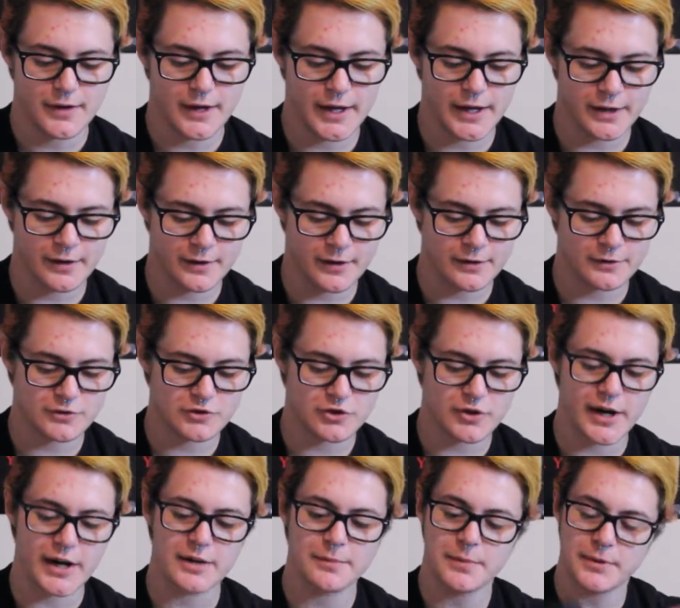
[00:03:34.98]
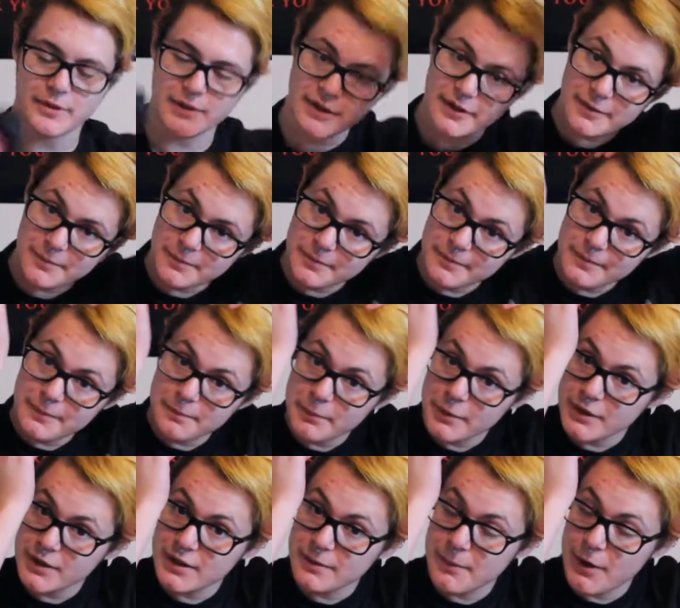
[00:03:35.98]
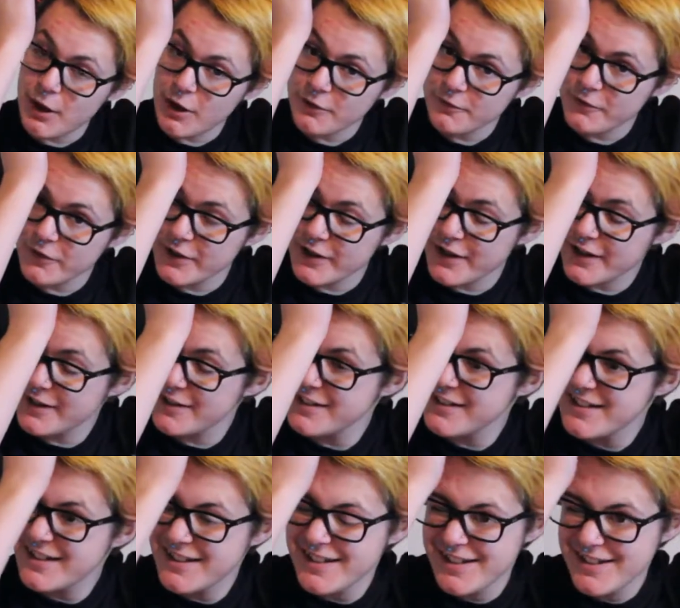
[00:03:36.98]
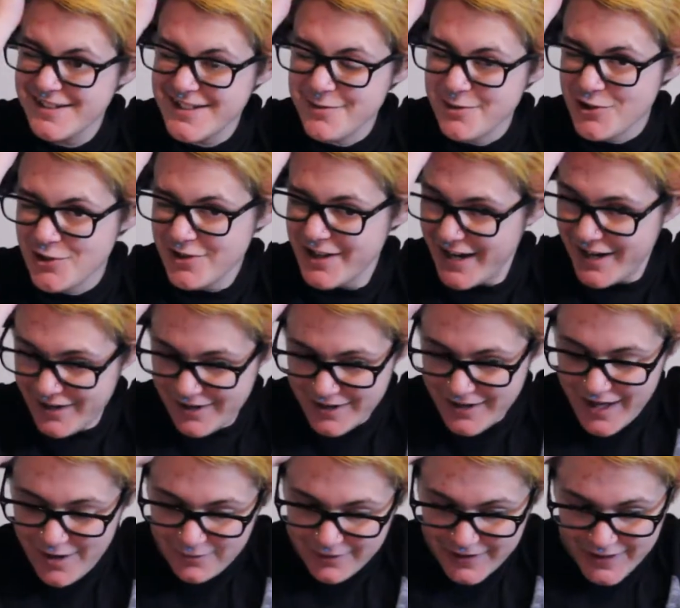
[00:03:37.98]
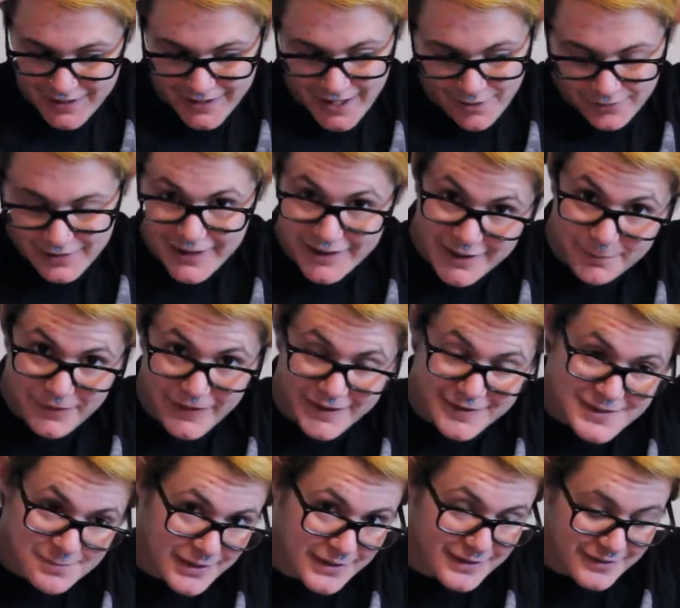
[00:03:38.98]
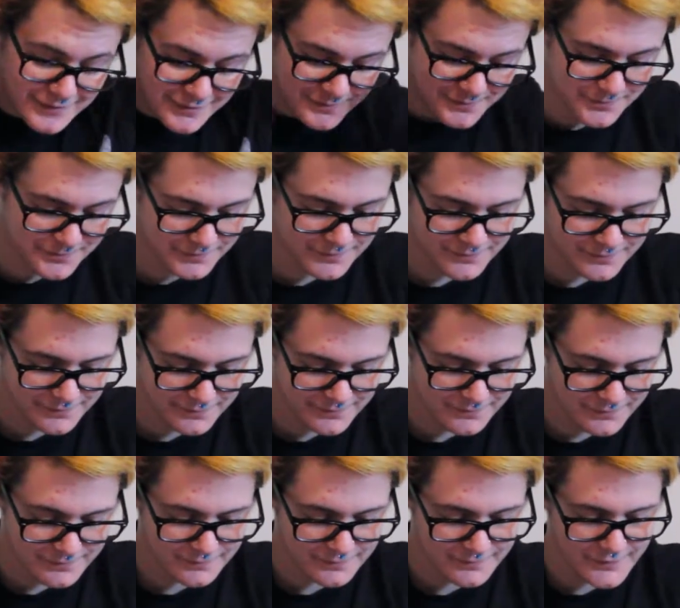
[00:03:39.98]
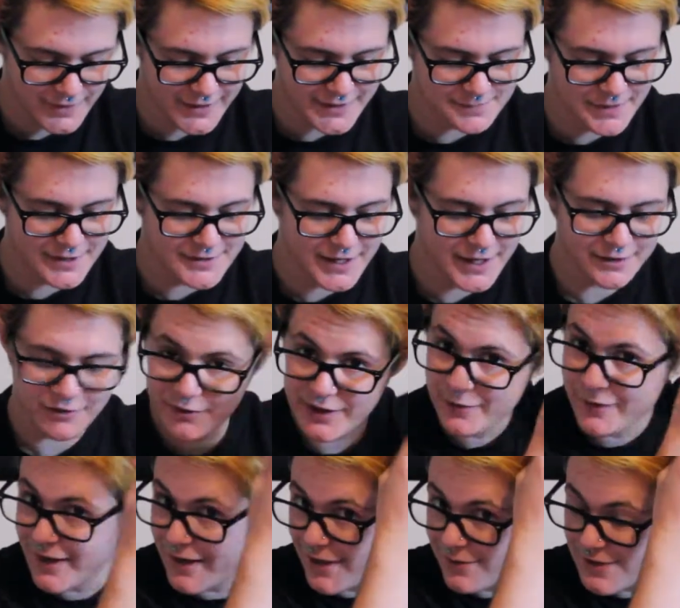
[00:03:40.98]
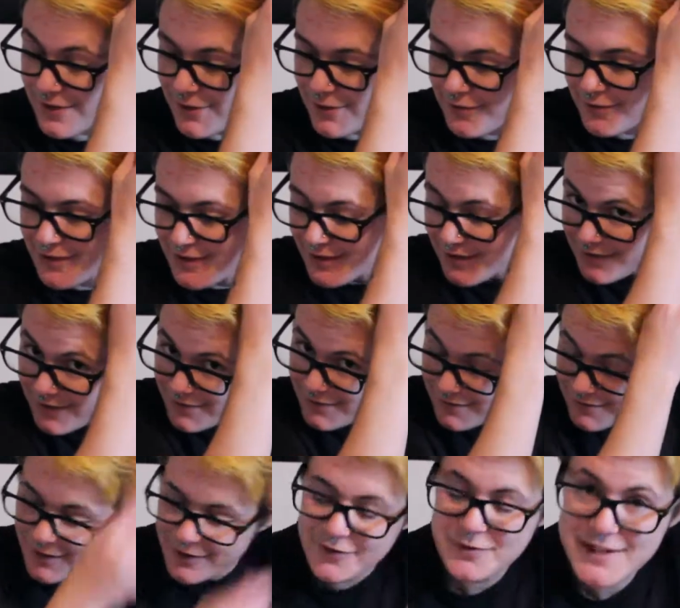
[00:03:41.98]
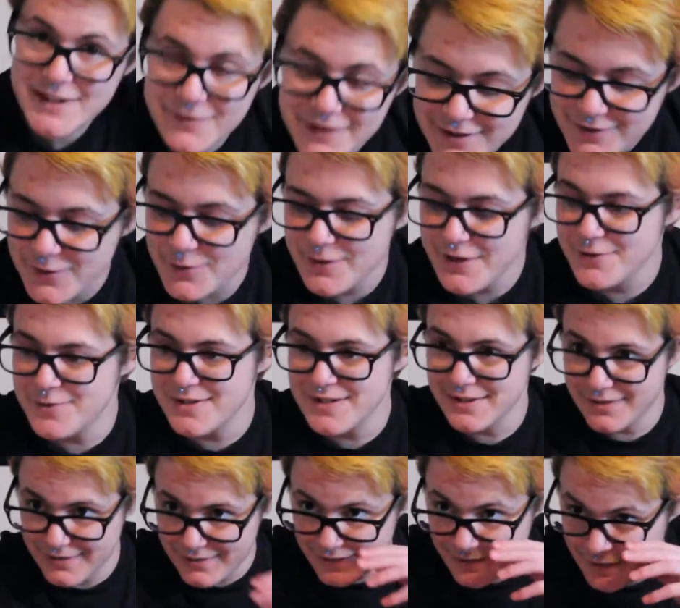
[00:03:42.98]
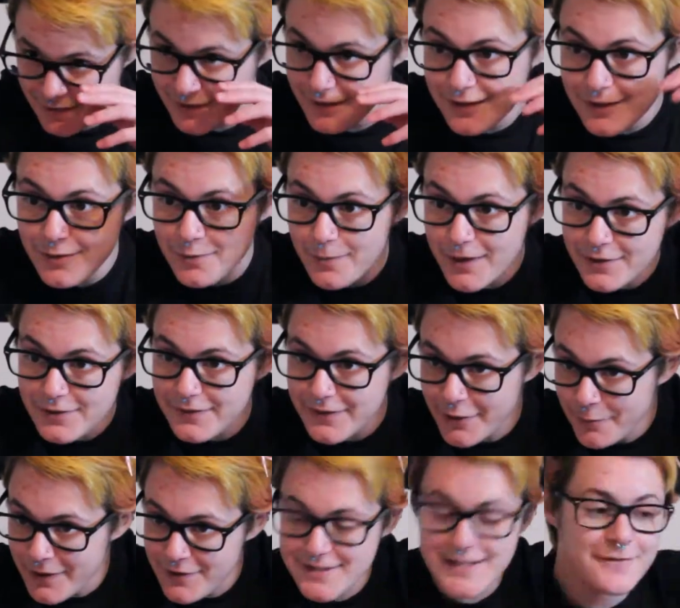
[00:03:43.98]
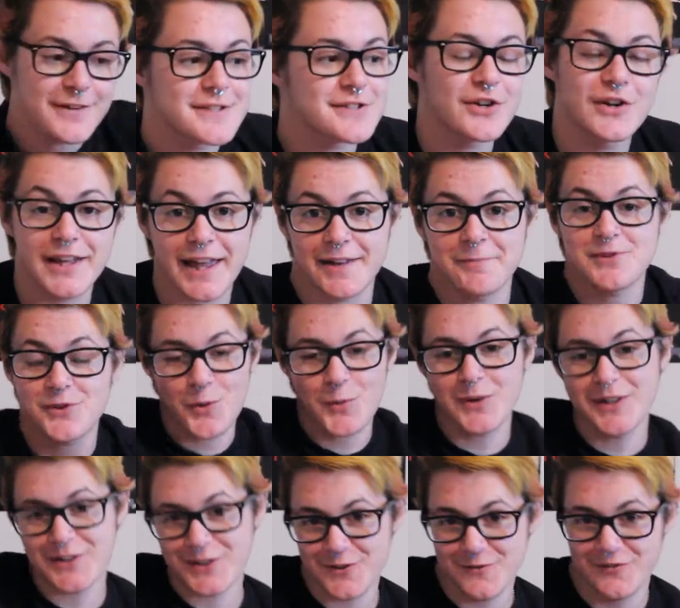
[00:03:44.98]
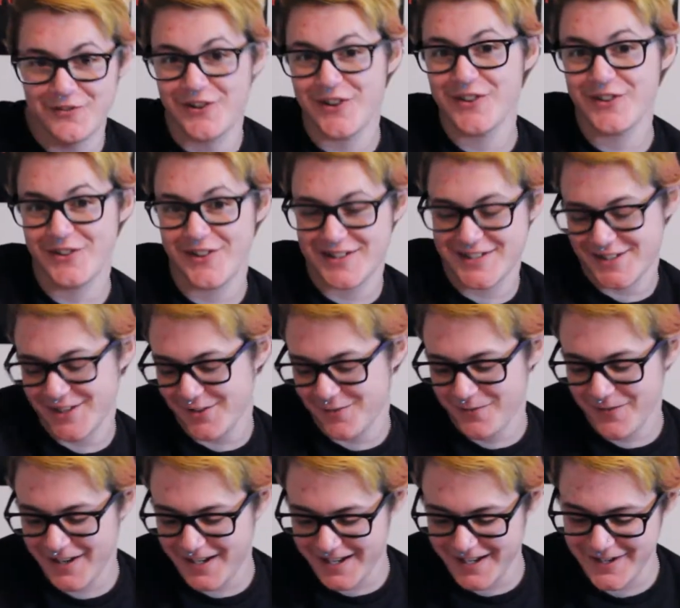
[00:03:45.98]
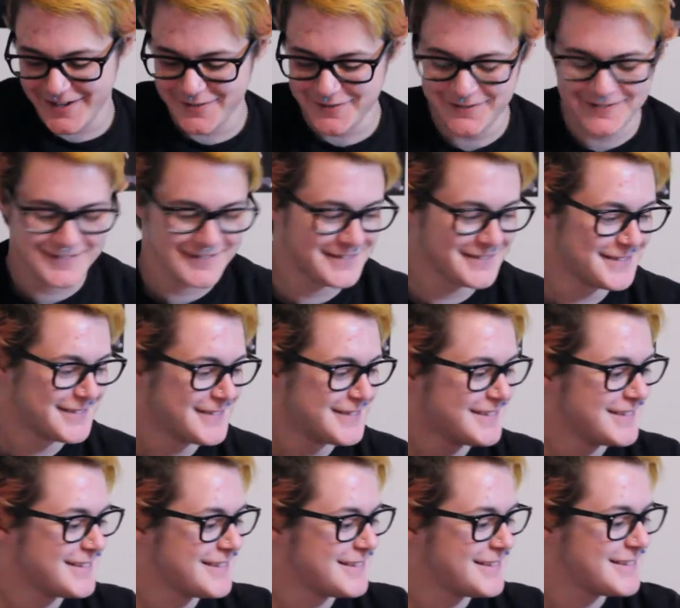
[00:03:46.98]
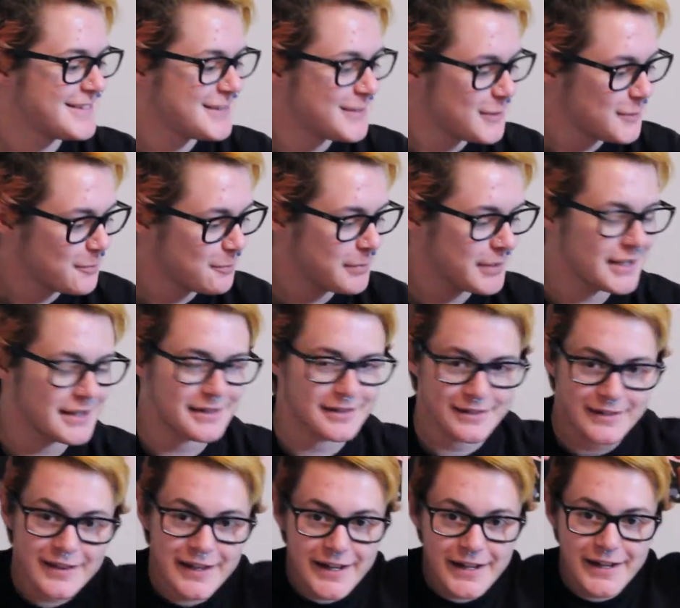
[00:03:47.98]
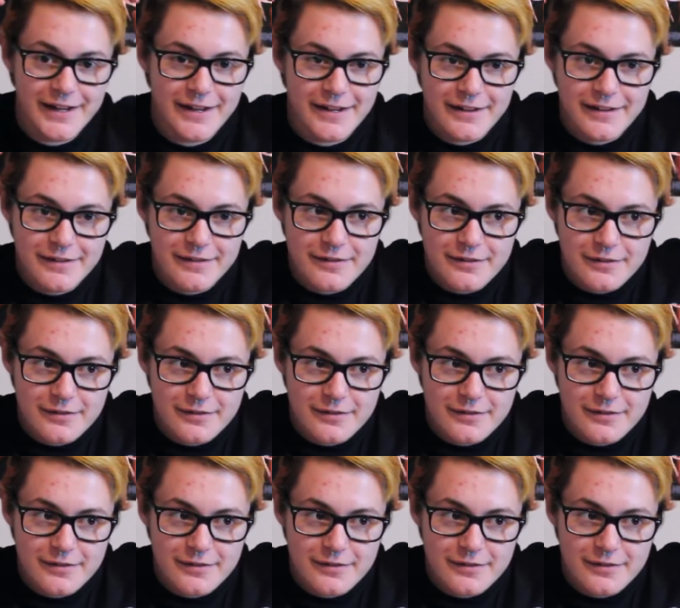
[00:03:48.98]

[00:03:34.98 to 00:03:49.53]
I, will try to put them, put them on for you. See, with short hair, you can't really, you can't really clip things, but I guess my hair's kind of grown out right now, so. Are those even? Who knows? Well, they're about as even as they're gonna get. So. We'll wear them for the rest of the video. But they, uh,